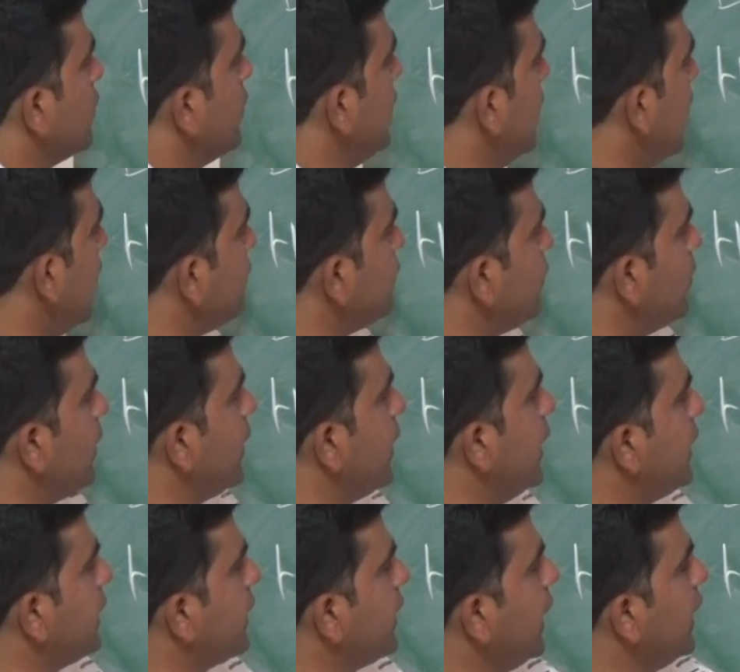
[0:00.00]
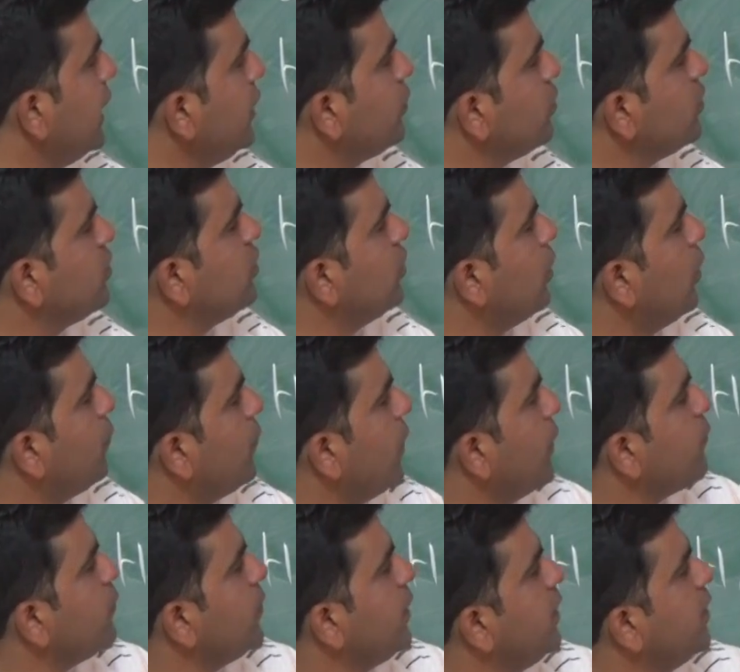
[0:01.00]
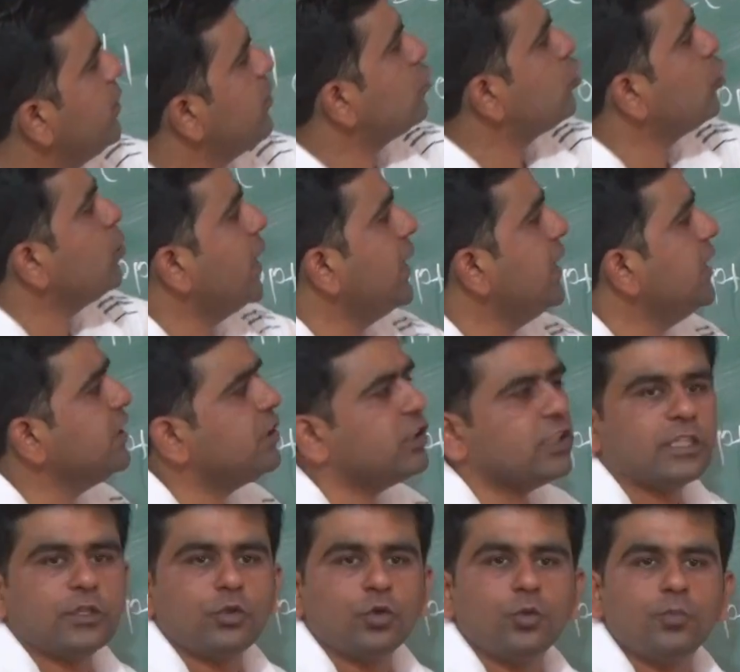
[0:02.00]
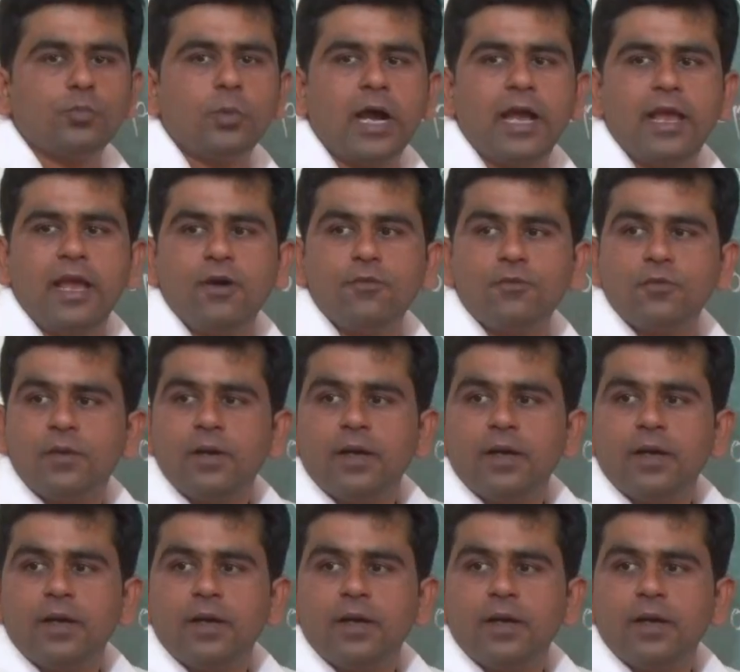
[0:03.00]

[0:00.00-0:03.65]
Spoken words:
here we will get k into g of f e raised to minus j 2 pi f